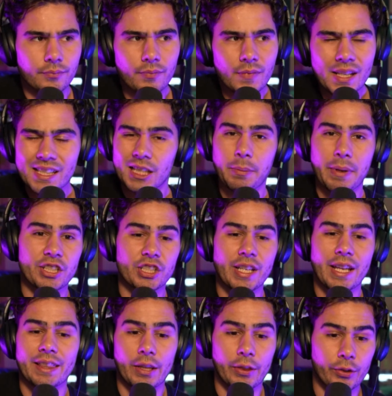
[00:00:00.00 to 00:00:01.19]
especially
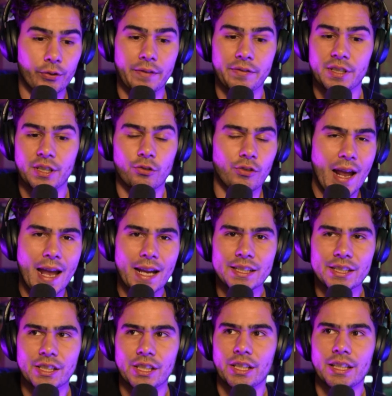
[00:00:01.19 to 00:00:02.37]
at the thrifts and racks,